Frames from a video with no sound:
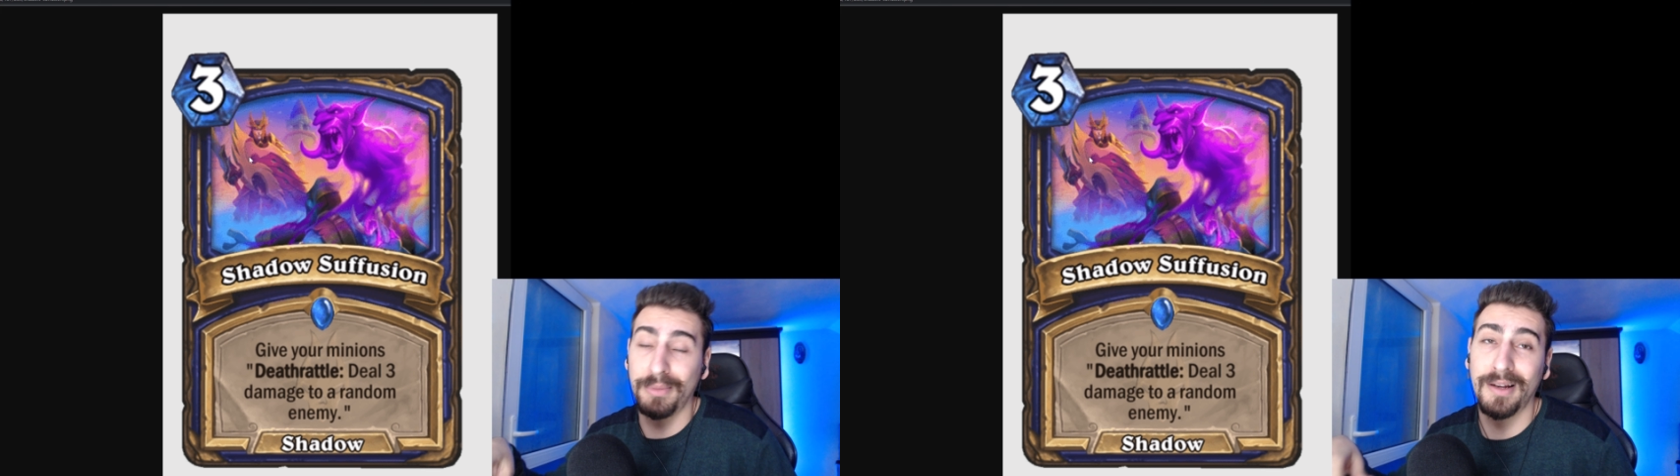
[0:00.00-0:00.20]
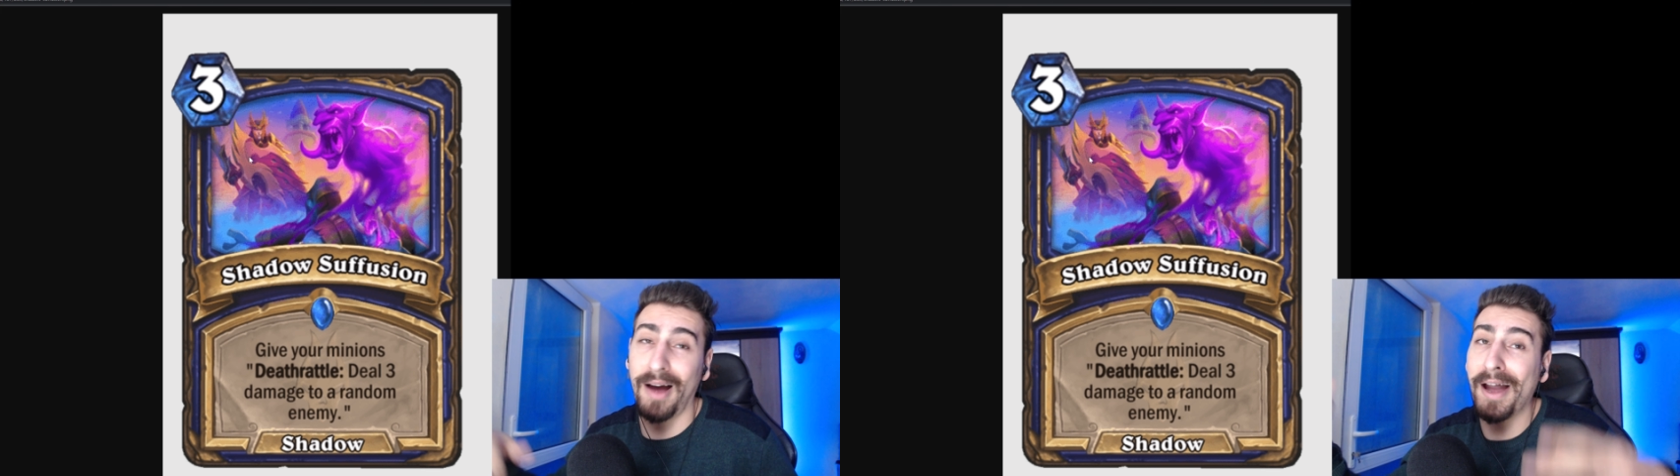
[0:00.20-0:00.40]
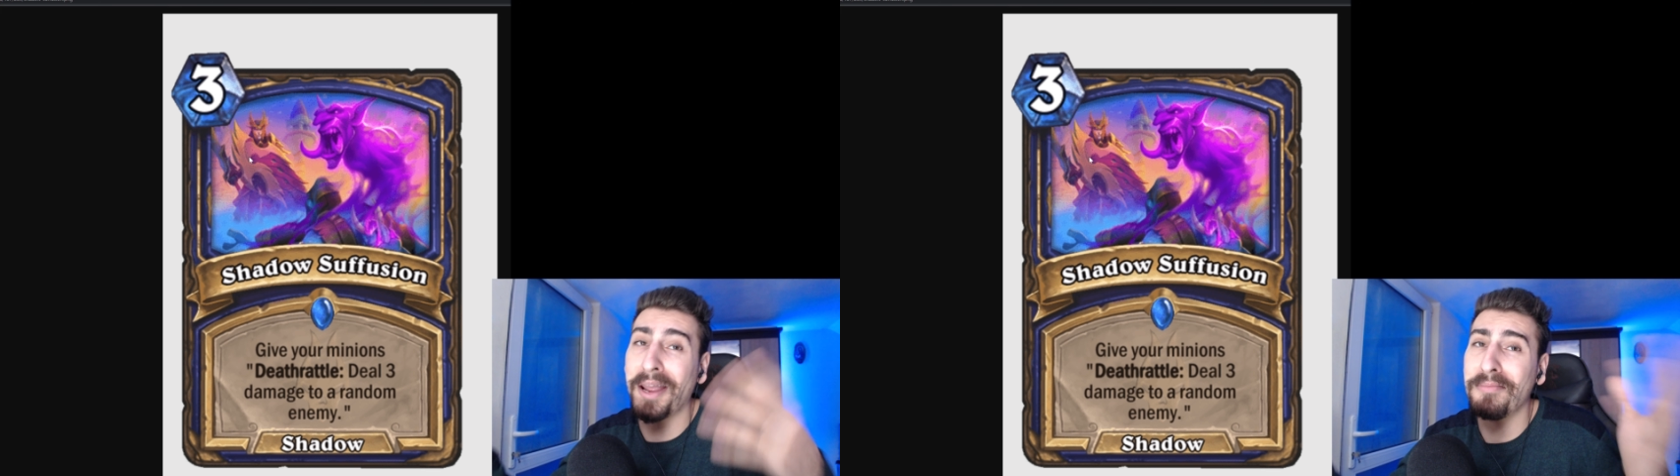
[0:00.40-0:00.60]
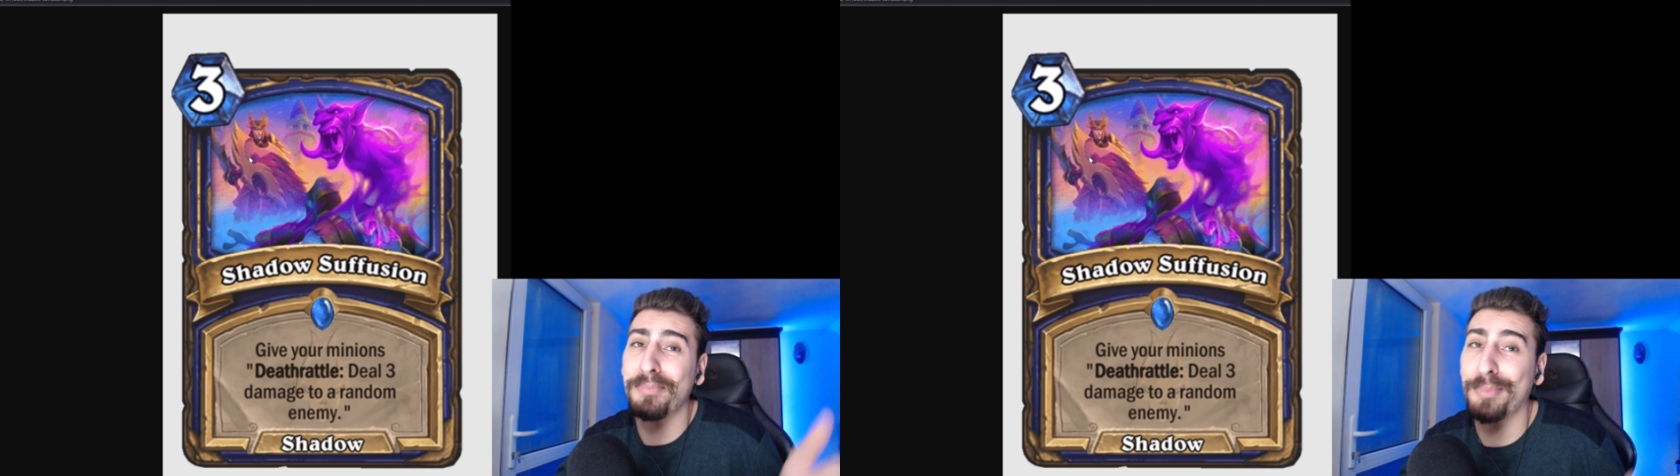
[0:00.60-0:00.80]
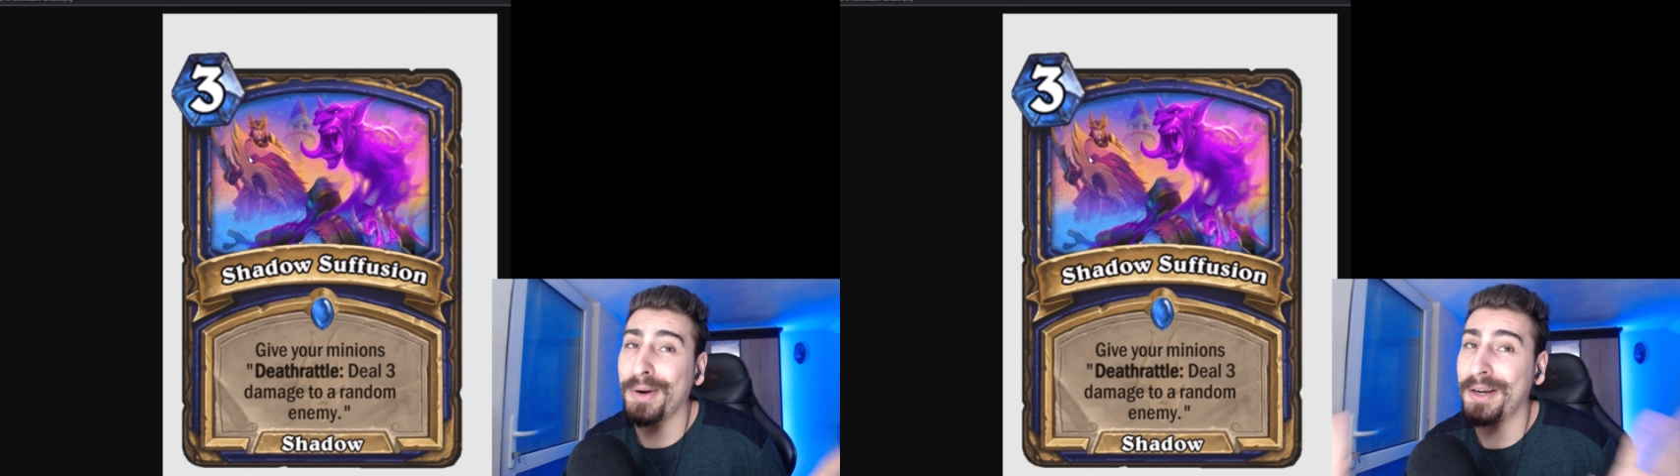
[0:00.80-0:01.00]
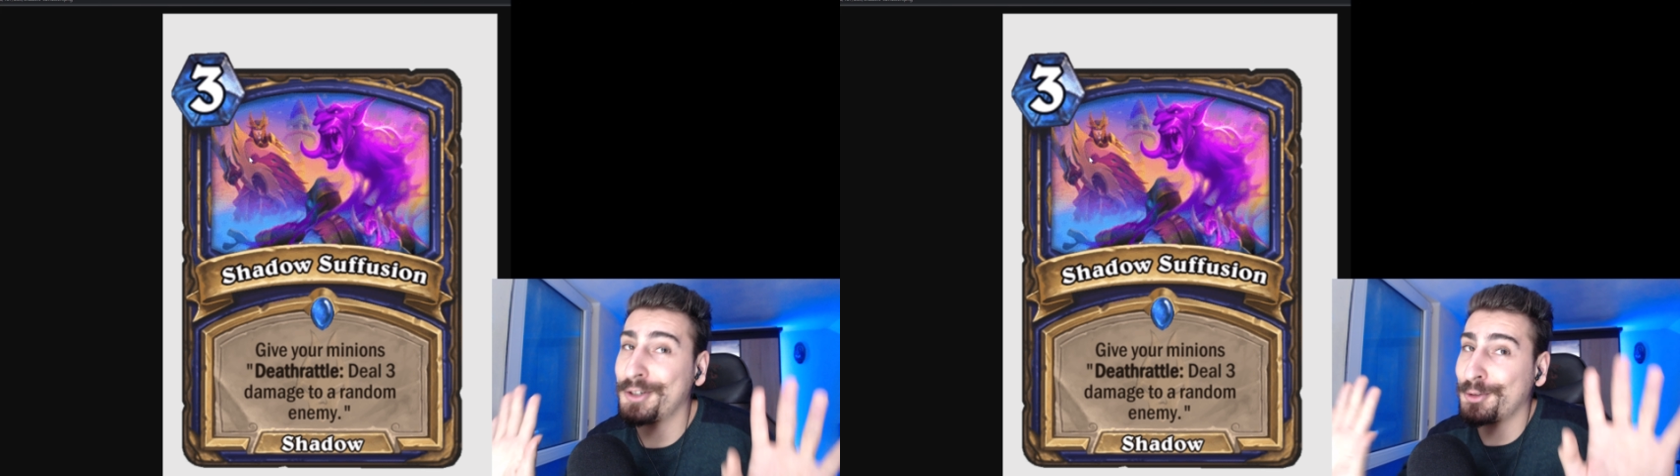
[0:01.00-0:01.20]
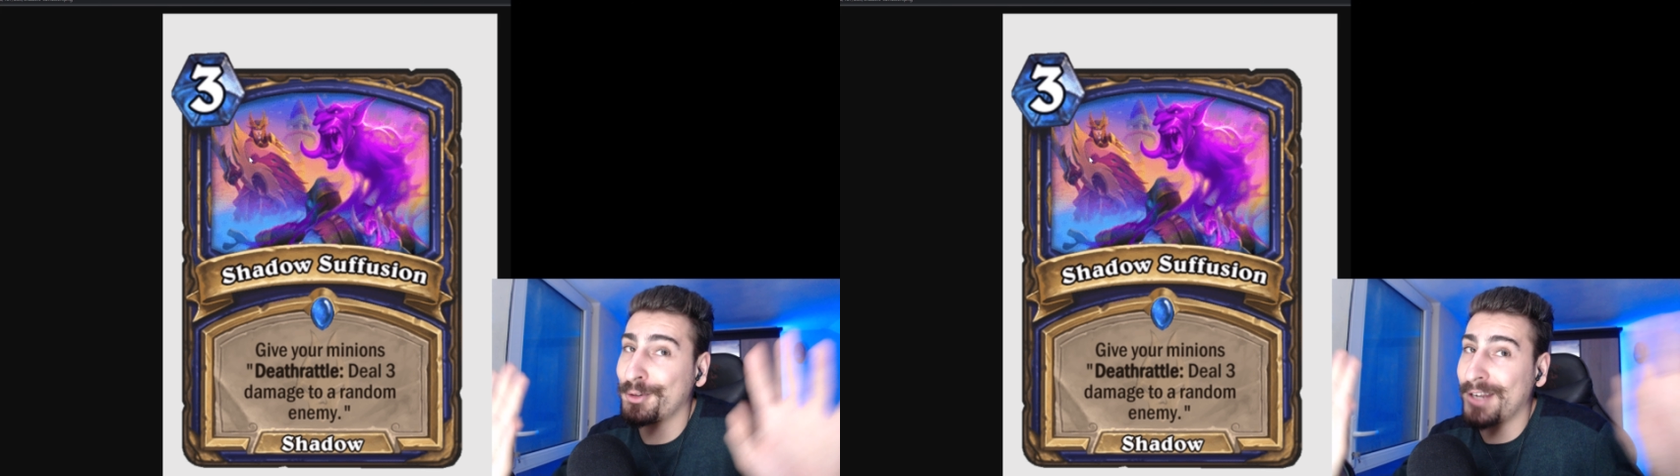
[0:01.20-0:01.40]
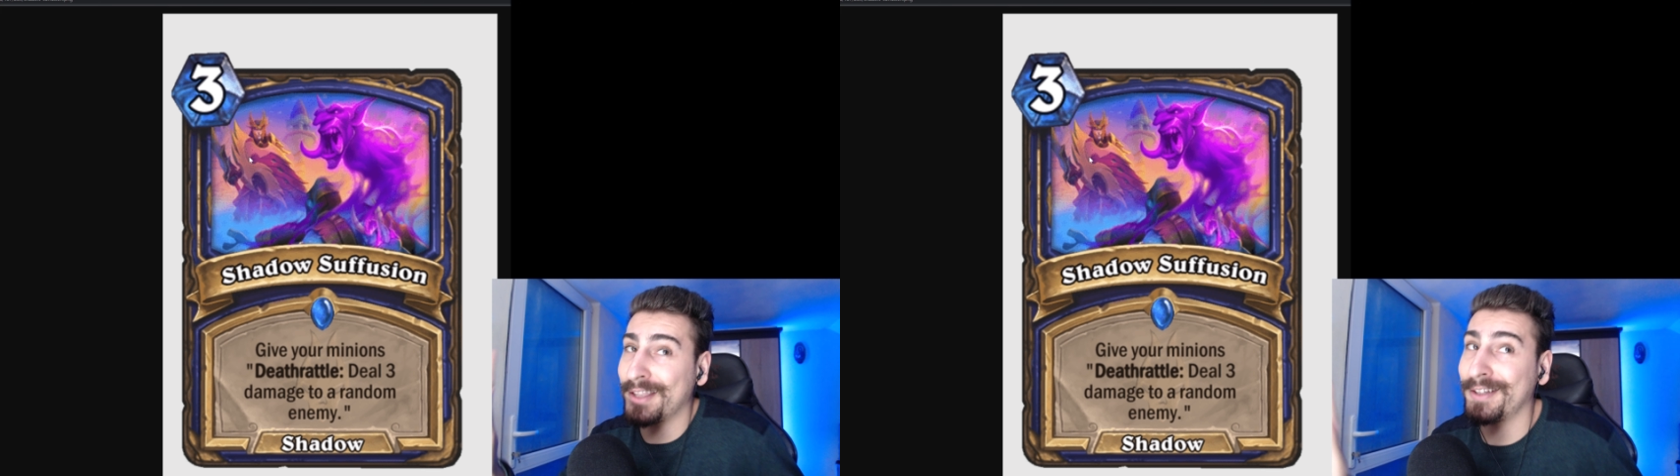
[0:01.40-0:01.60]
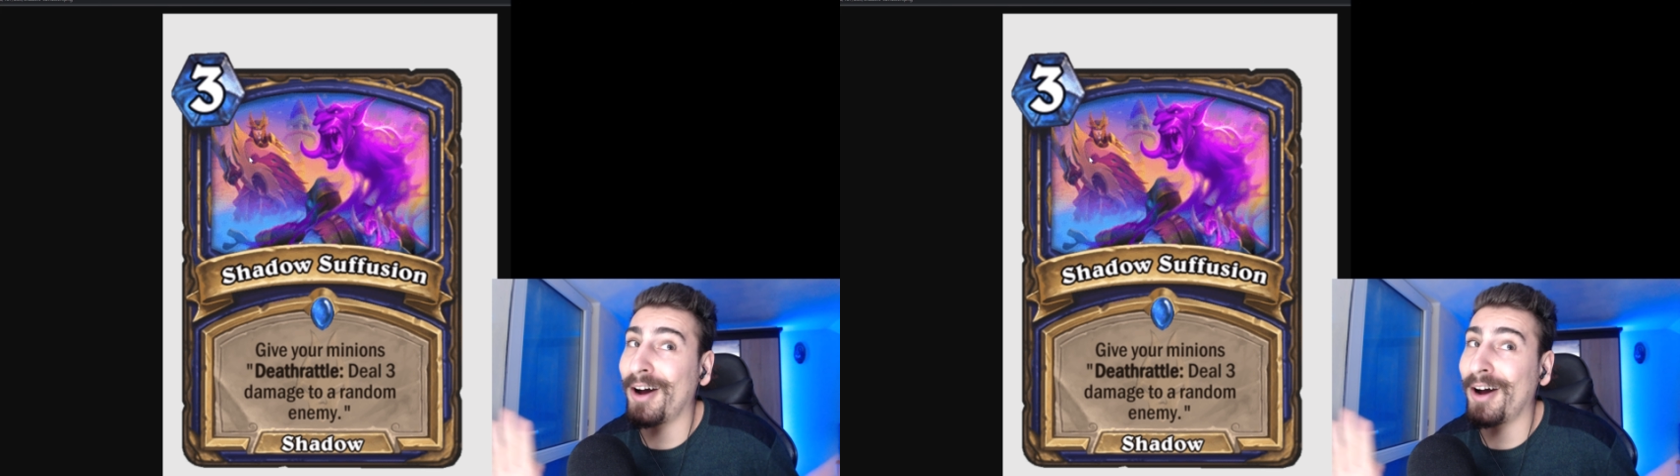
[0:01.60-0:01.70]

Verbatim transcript: but I am pretty sure that the